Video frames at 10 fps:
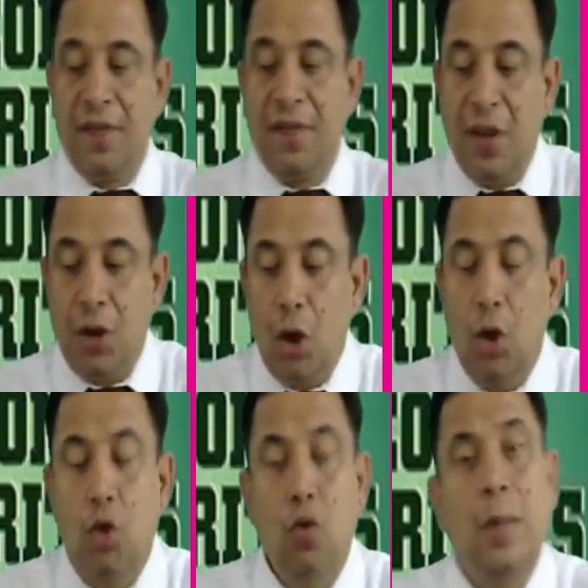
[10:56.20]
which
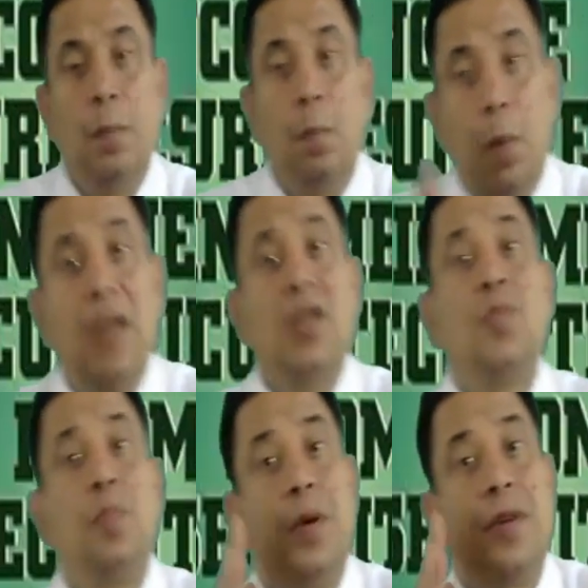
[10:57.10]
issuer
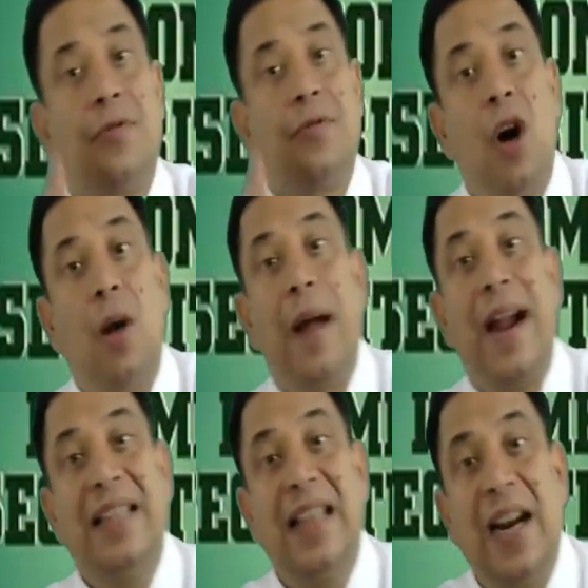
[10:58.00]
must perform,
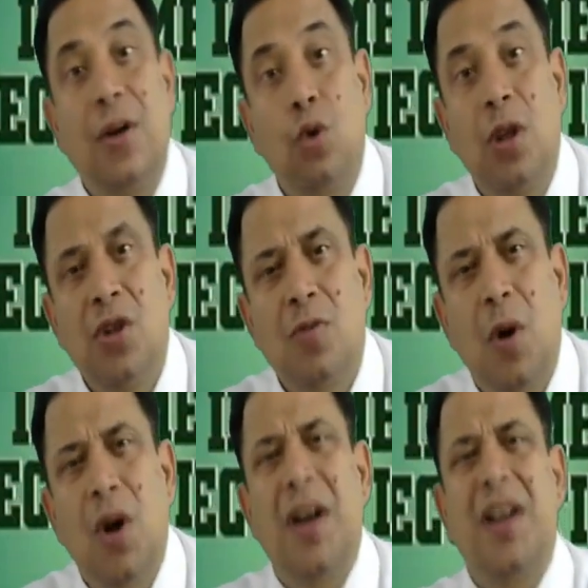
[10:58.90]
and they are to the
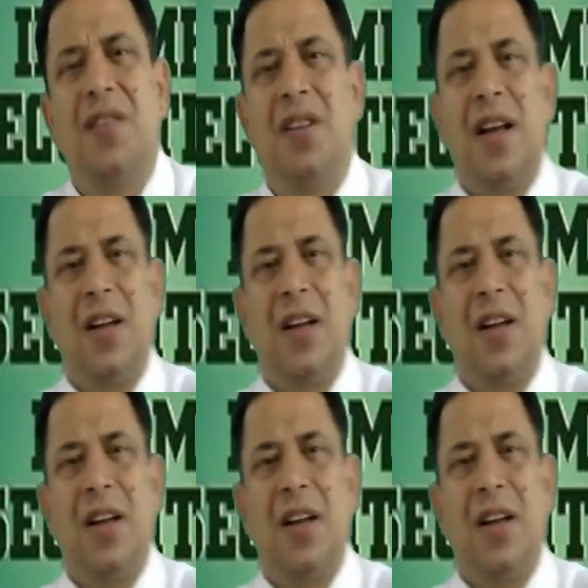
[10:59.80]
smaller decision